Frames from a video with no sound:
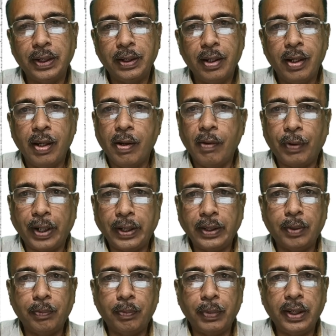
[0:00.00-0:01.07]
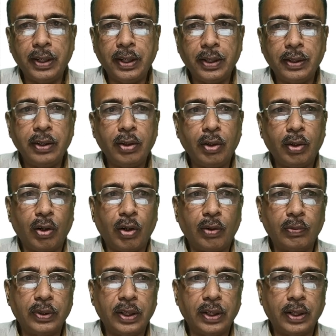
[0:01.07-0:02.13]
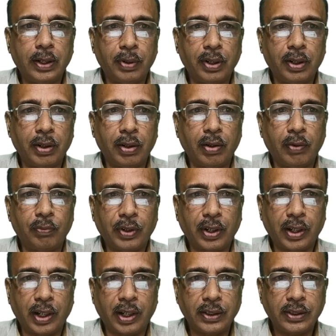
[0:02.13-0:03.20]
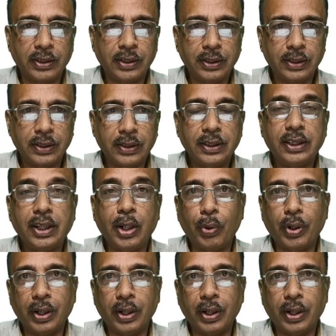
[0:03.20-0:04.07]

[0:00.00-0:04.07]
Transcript: Find the median of the number of hours they work.